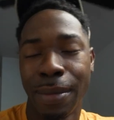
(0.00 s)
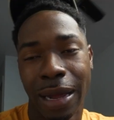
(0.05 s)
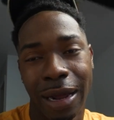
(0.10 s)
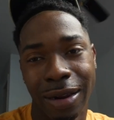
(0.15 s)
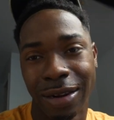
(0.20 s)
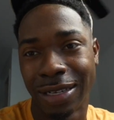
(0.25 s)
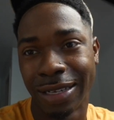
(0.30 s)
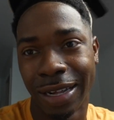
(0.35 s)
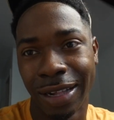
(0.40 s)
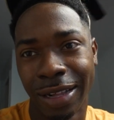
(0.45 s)
not
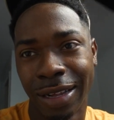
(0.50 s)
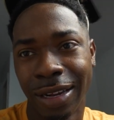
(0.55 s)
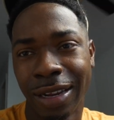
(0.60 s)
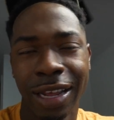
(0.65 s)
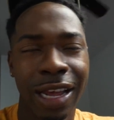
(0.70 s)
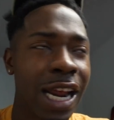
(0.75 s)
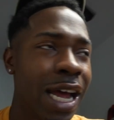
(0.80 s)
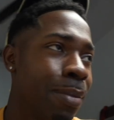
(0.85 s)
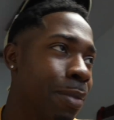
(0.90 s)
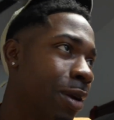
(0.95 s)
gonna sell it.
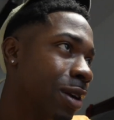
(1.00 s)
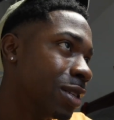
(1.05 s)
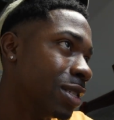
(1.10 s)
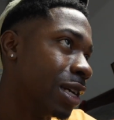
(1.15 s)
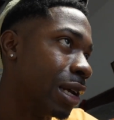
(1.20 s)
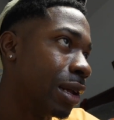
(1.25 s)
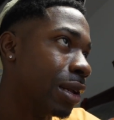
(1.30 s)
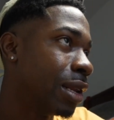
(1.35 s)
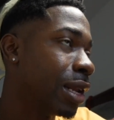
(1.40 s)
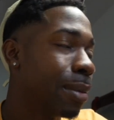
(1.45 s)
Then I'm gonna
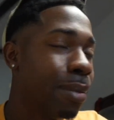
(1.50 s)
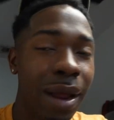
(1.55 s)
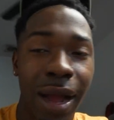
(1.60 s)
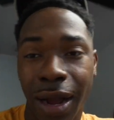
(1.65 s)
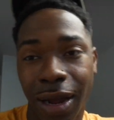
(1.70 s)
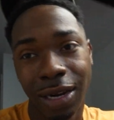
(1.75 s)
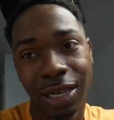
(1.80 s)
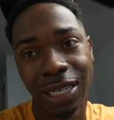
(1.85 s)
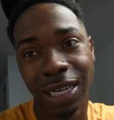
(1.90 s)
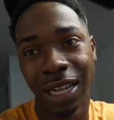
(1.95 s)
sell it. I'm not
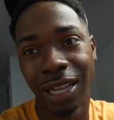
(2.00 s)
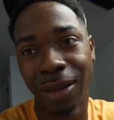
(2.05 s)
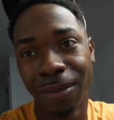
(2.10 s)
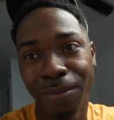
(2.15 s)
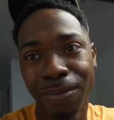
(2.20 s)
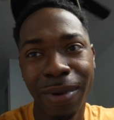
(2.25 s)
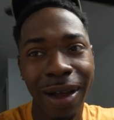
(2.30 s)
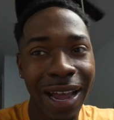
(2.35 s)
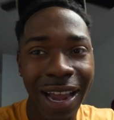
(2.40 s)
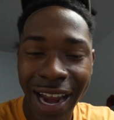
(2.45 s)
gonna sell it.
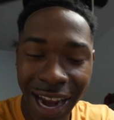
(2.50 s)
But